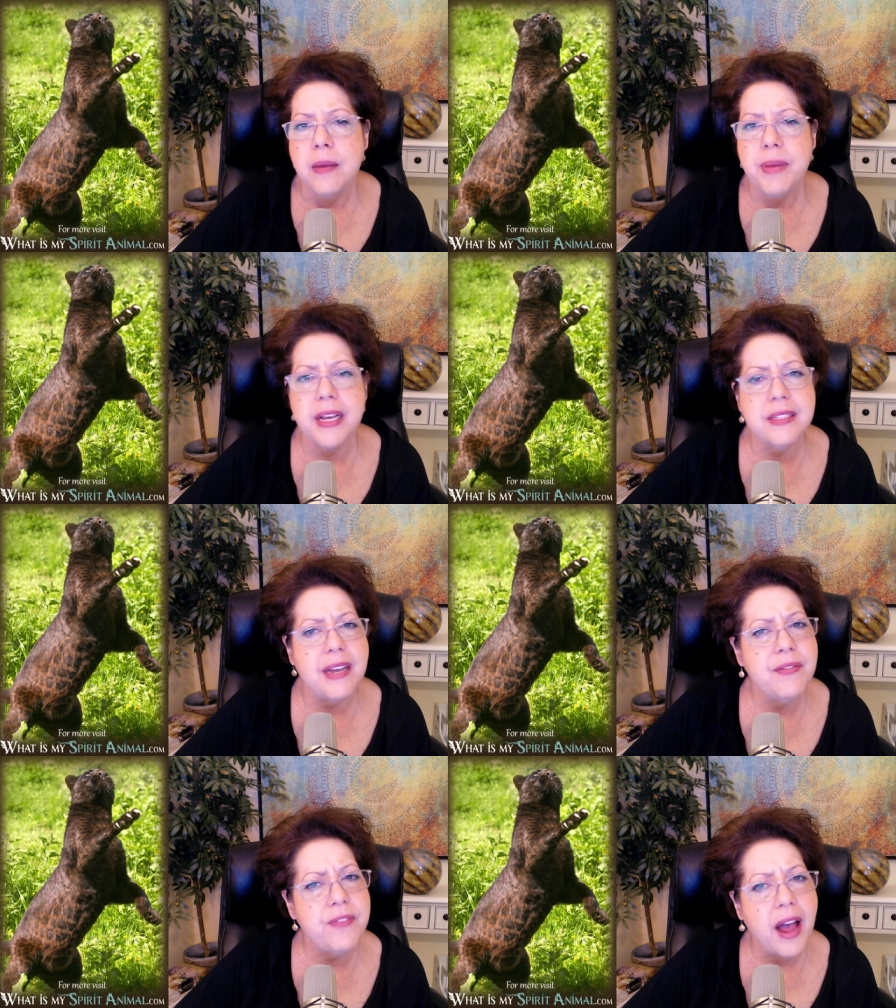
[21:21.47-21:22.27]
because I
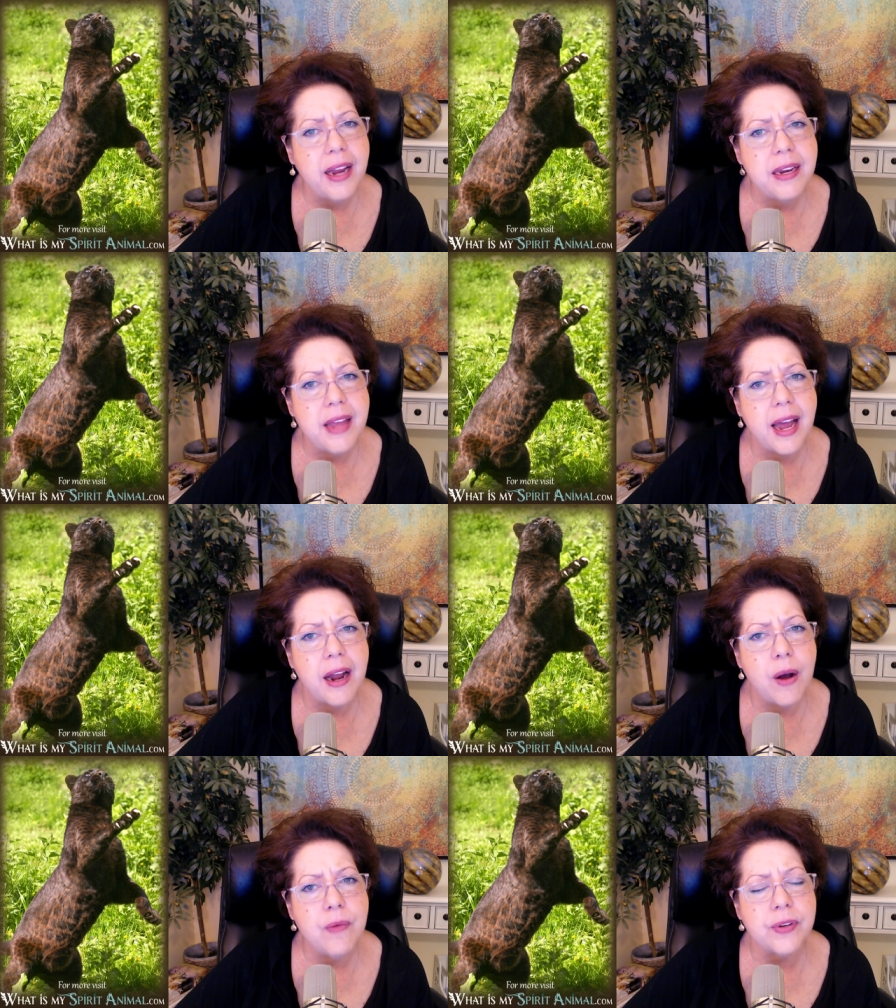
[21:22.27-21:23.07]
find that
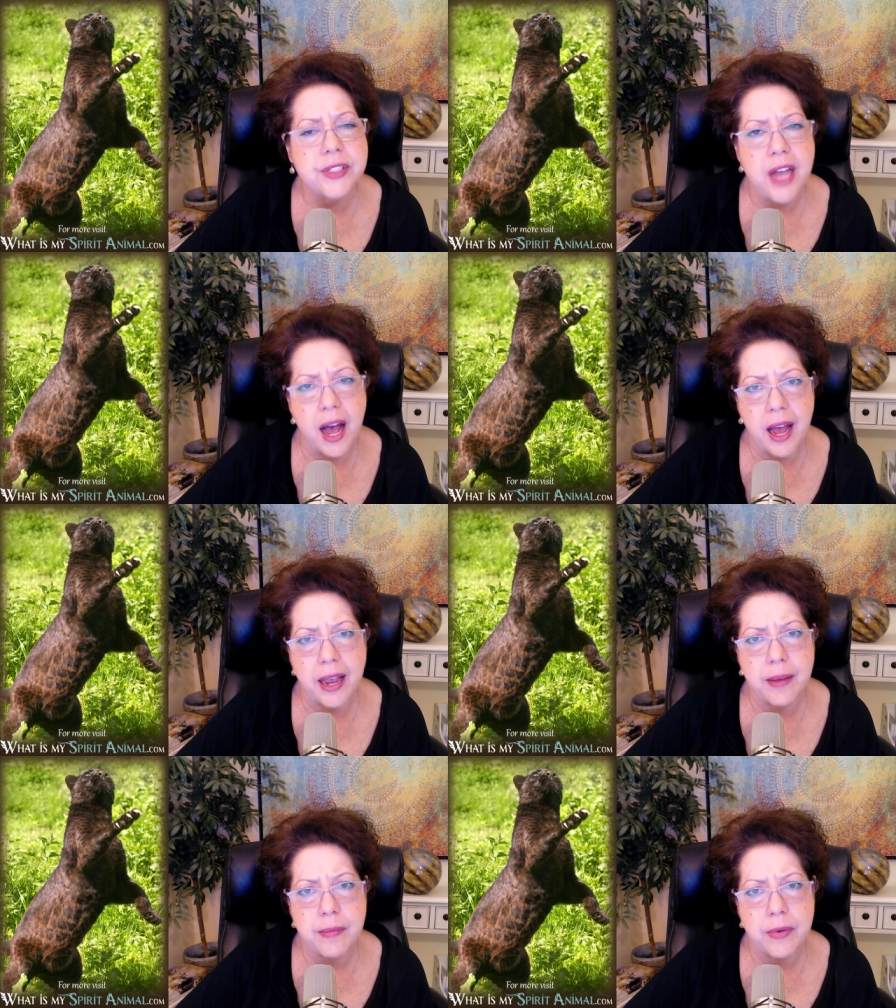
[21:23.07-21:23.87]
over
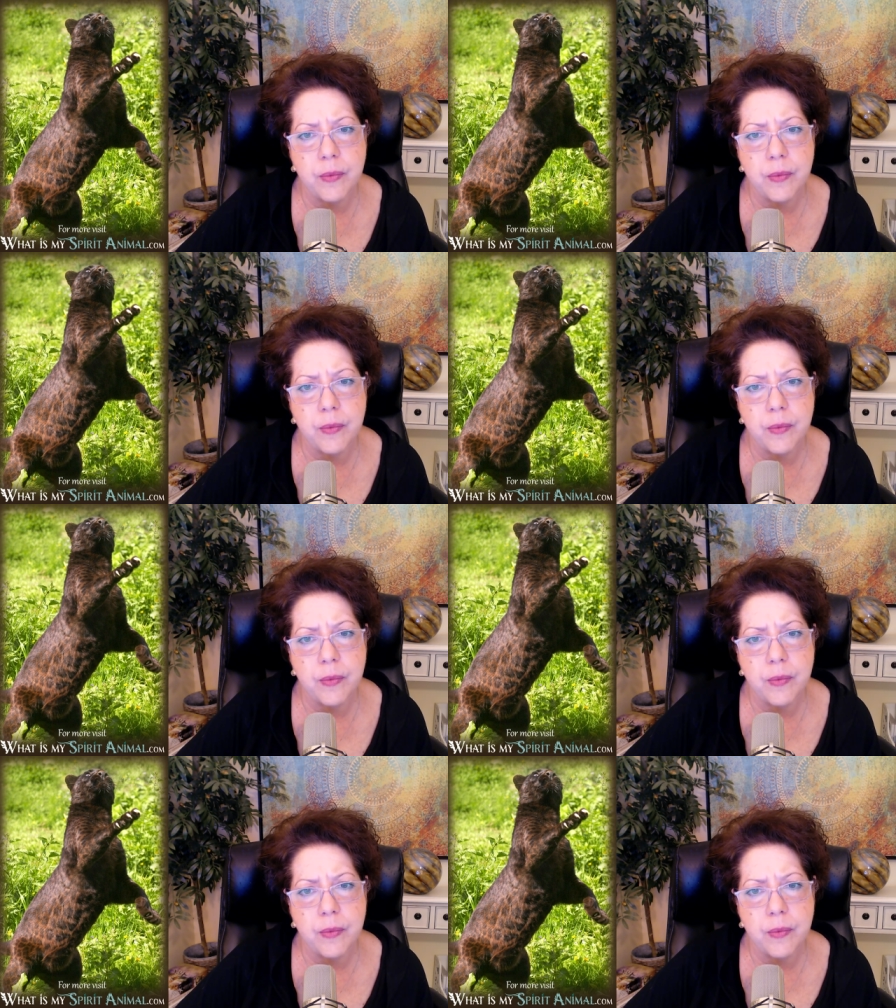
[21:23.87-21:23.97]
time,